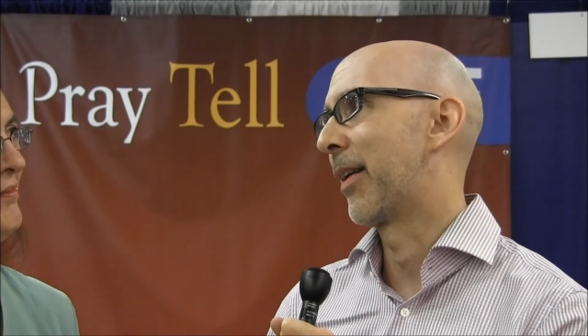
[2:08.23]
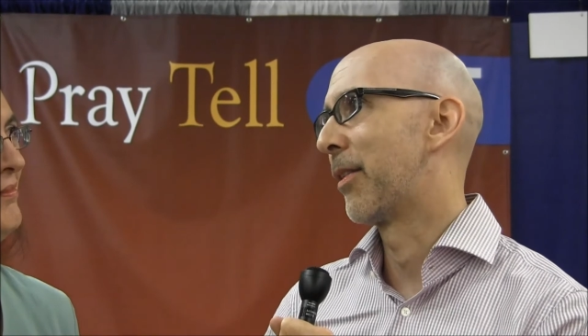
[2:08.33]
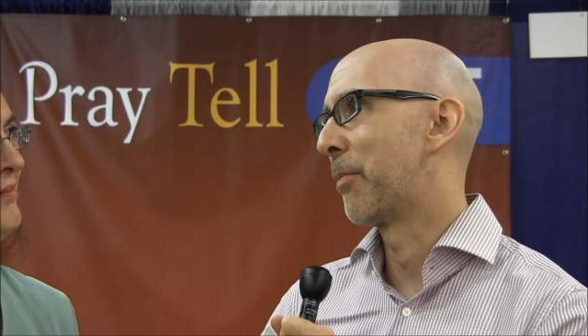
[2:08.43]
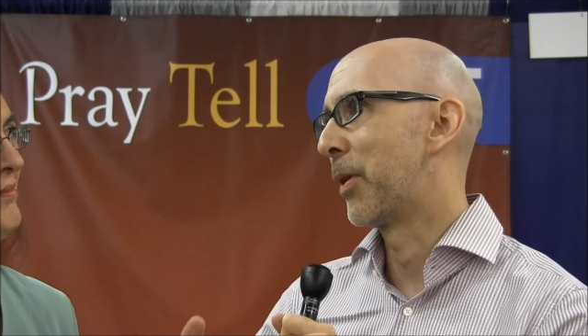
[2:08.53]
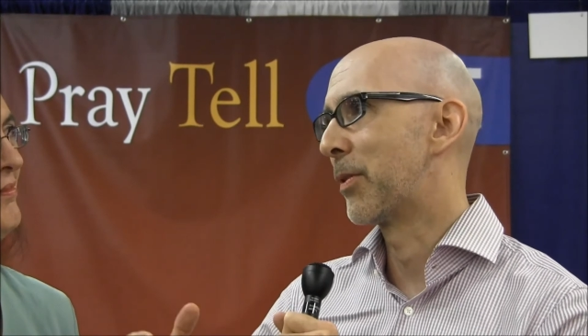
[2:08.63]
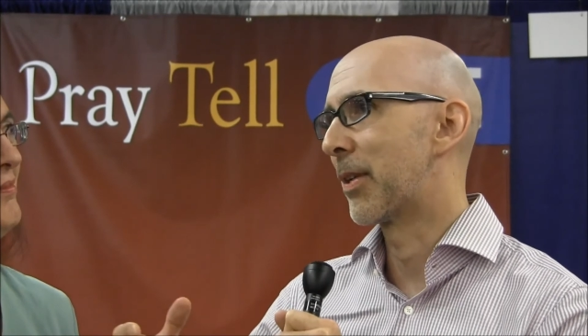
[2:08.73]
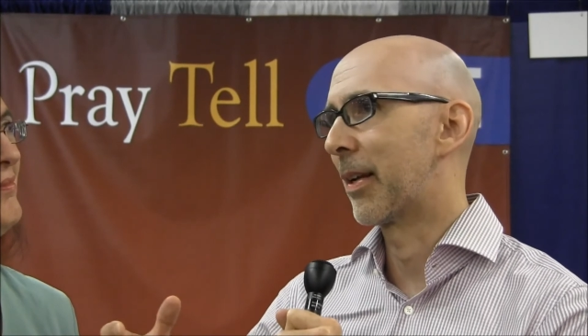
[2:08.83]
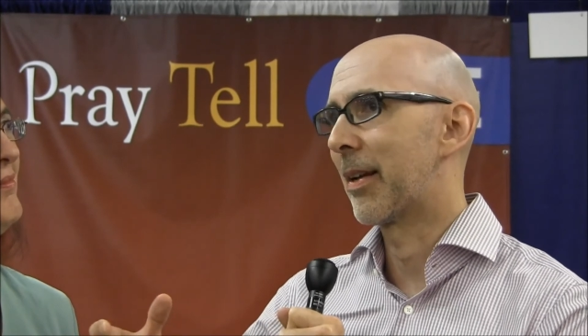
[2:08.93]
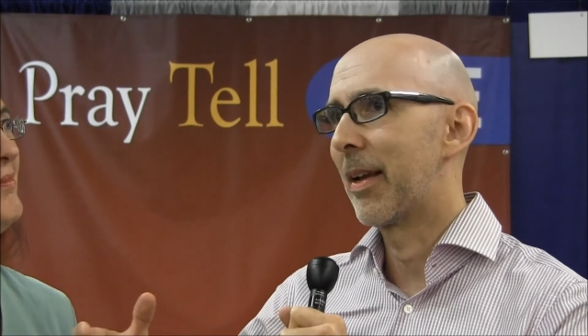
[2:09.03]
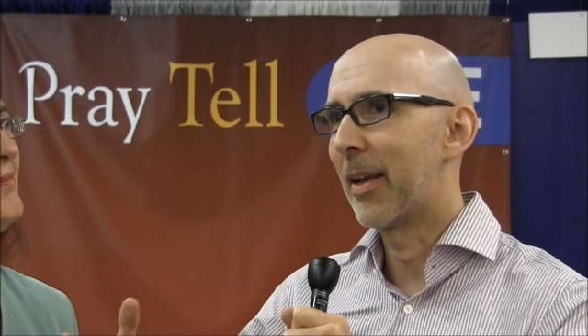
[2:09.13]
and the
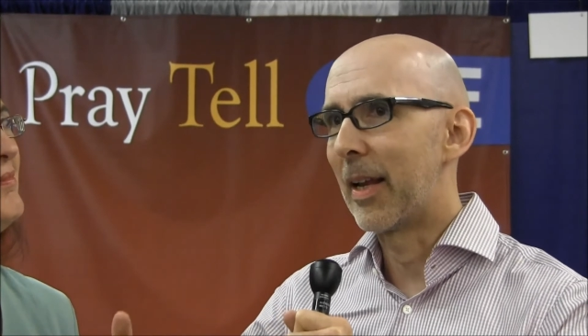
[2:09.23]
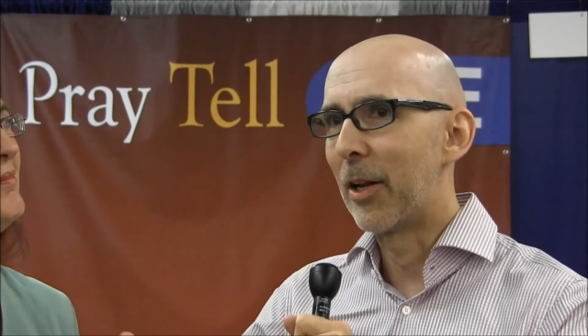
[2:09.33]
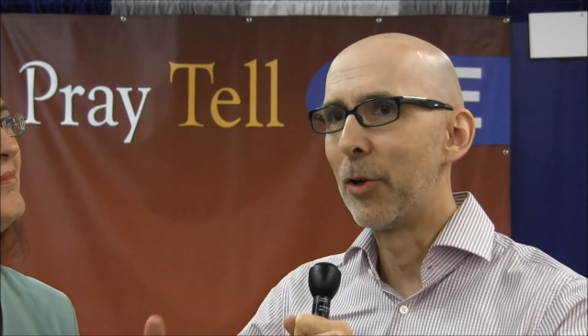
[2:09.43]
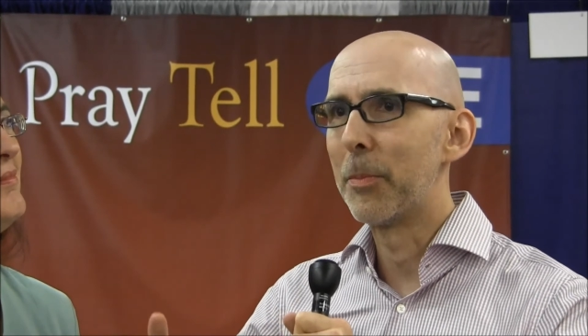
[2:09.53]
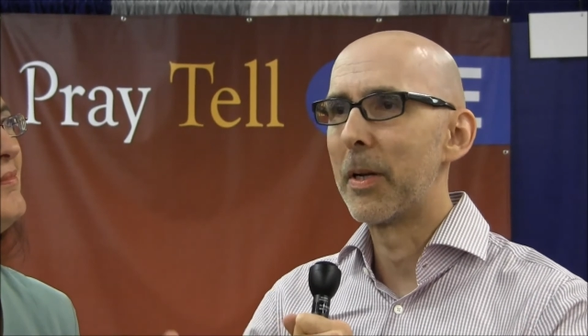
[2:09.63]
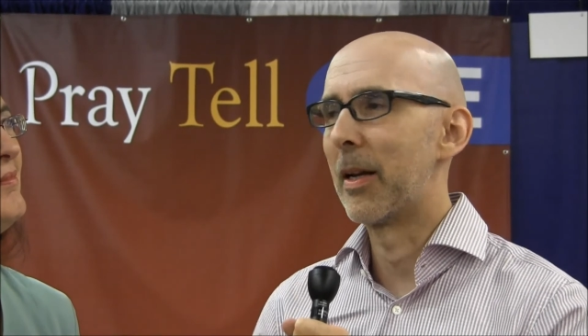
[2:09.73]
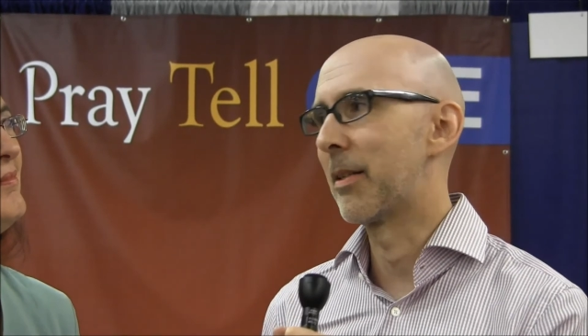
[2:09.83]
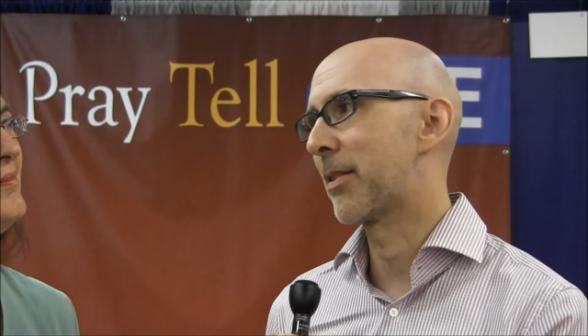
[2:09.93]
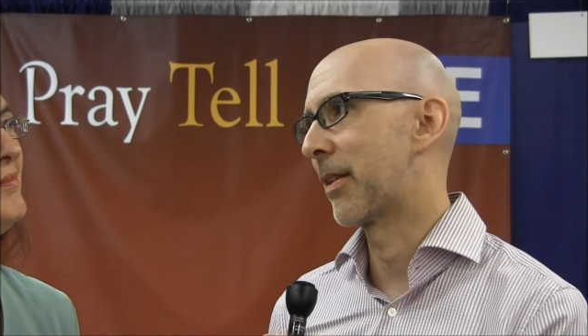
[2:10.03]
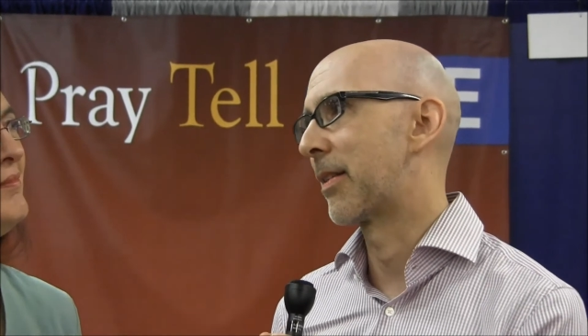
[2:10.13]
music
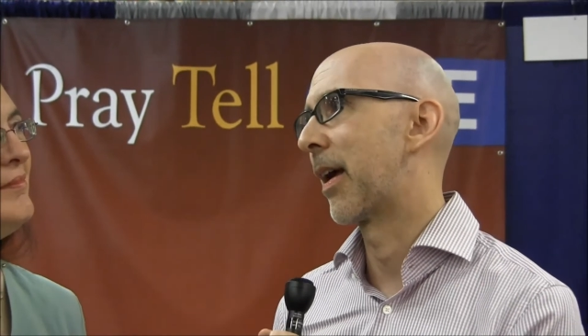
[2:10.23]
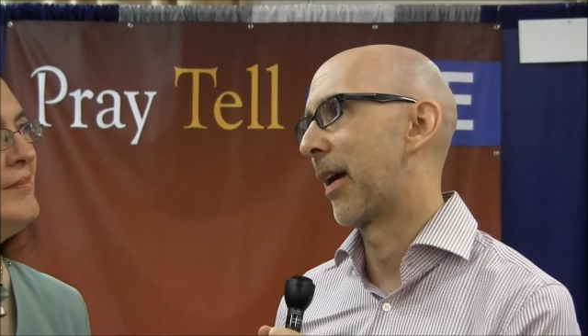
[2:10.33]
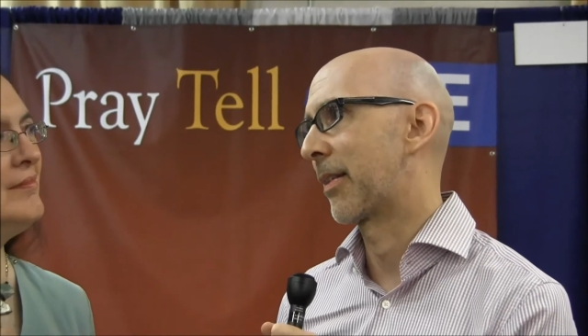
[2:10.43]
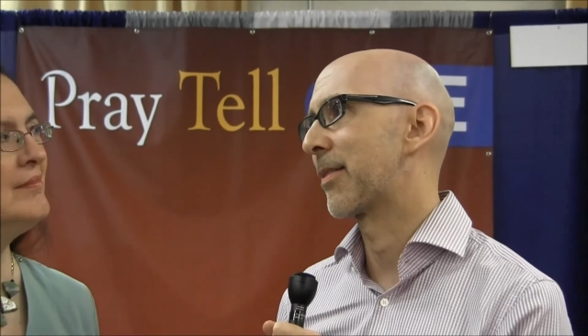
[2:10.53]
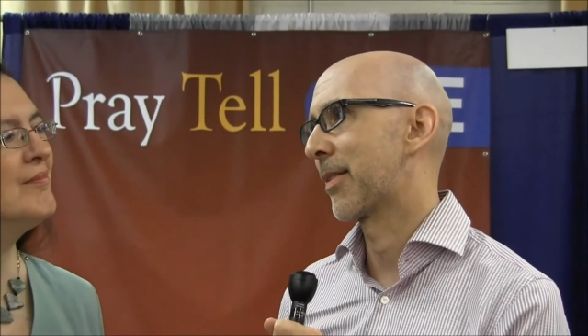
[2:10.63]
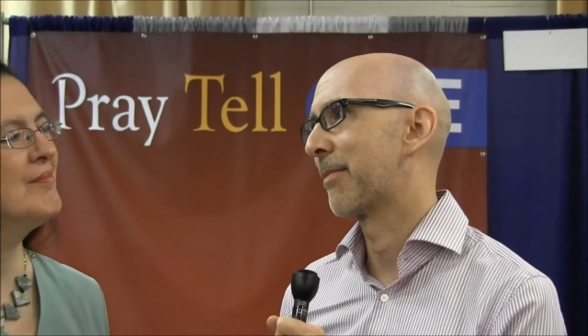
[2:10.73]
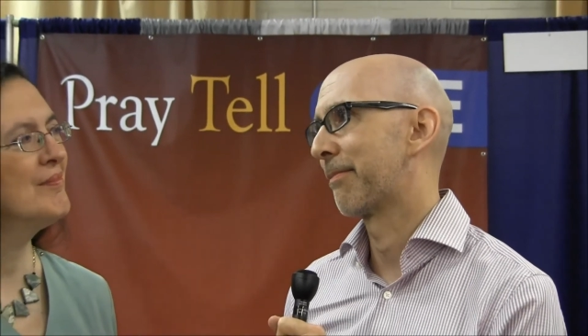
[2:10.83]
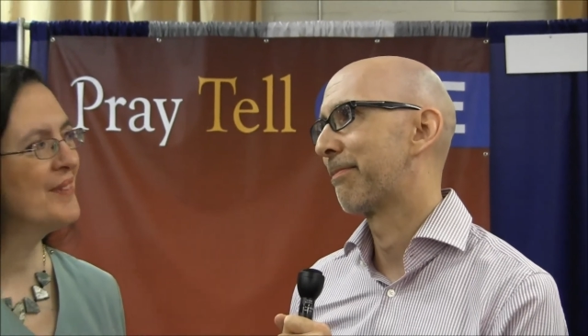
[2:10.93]
illuminates the text.